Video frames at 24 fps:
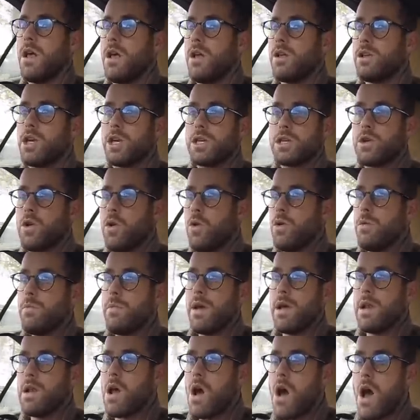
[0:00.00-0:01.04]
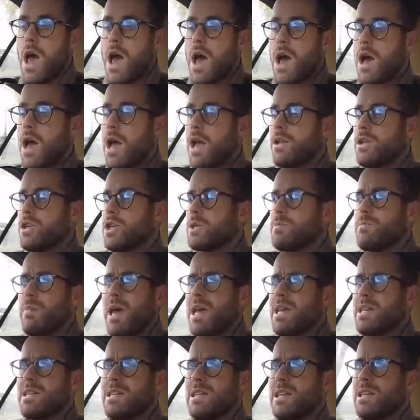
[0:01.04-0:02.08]
just calling me a liar and just
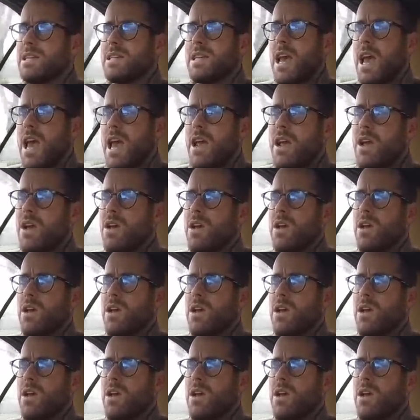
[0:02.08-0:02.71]
basically saying,